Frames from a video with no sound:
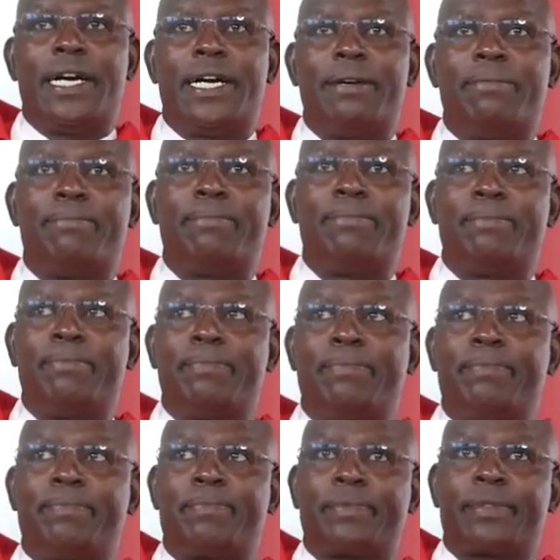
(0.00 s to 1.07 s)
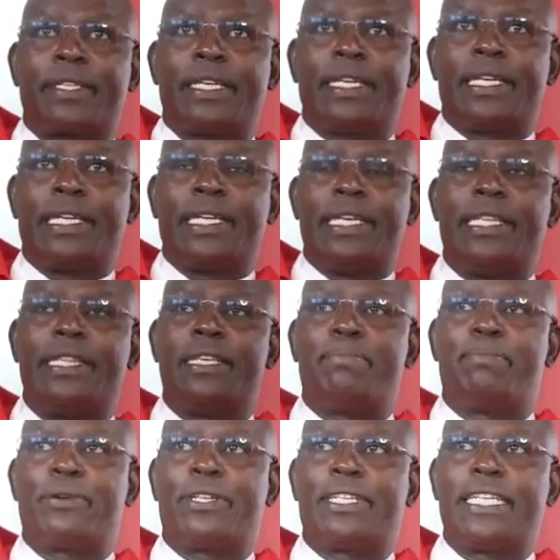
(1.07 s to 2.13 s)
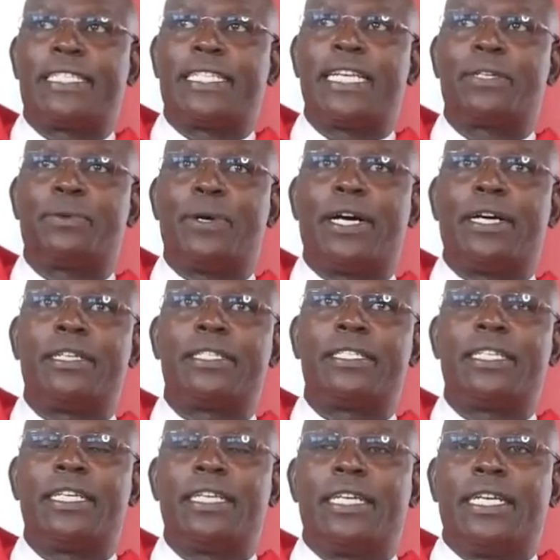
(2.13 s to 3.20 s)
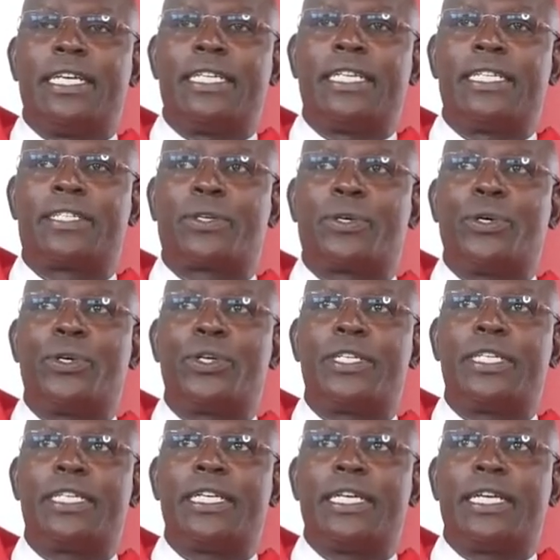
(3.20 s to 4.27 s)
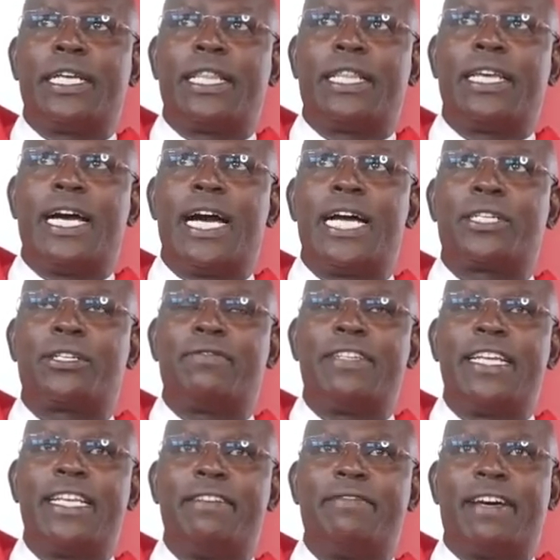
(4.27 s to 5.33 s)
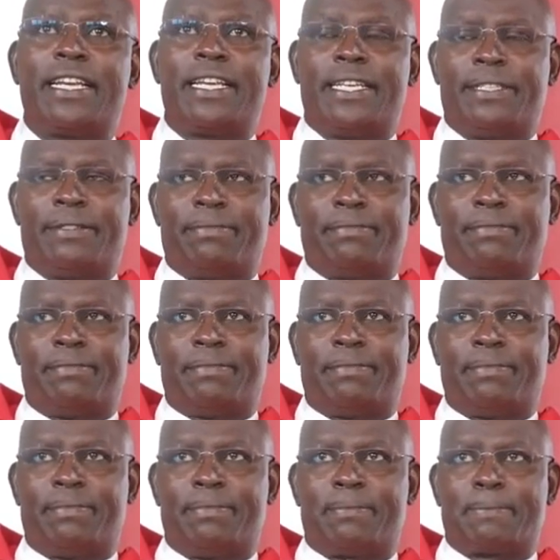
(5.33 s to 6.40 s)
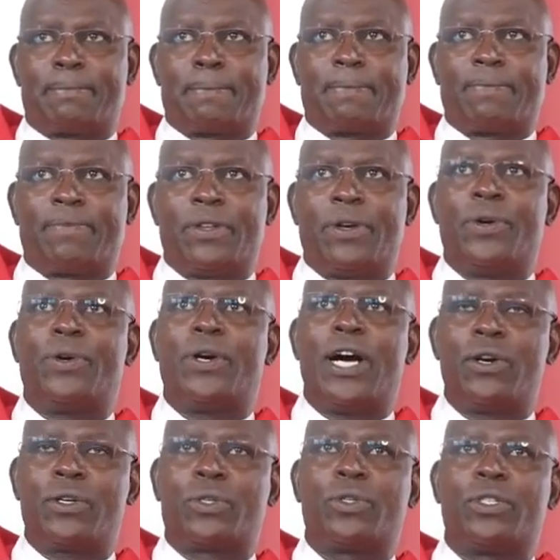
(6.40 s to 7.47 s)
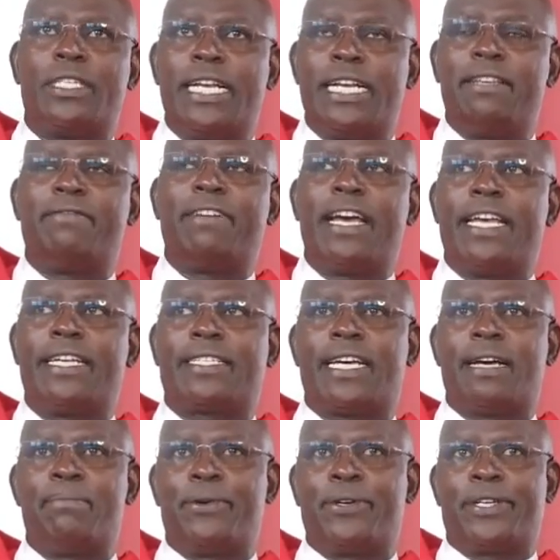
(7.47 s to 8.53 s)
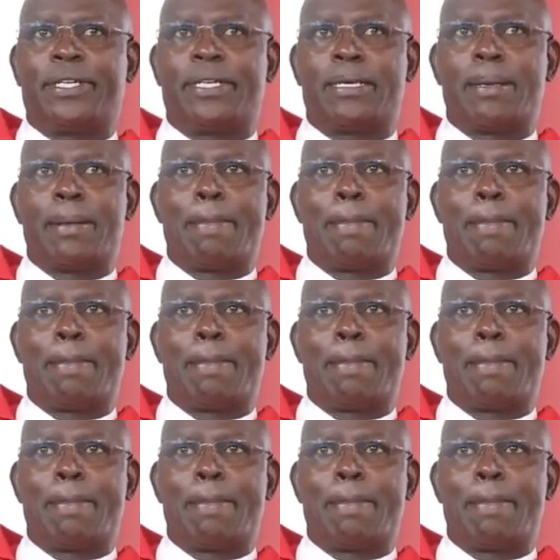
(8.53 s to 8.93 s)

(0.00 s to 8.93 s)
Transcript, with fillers: Um, in the Protestant world, it is called the art of delivery or how to deliver a sermon.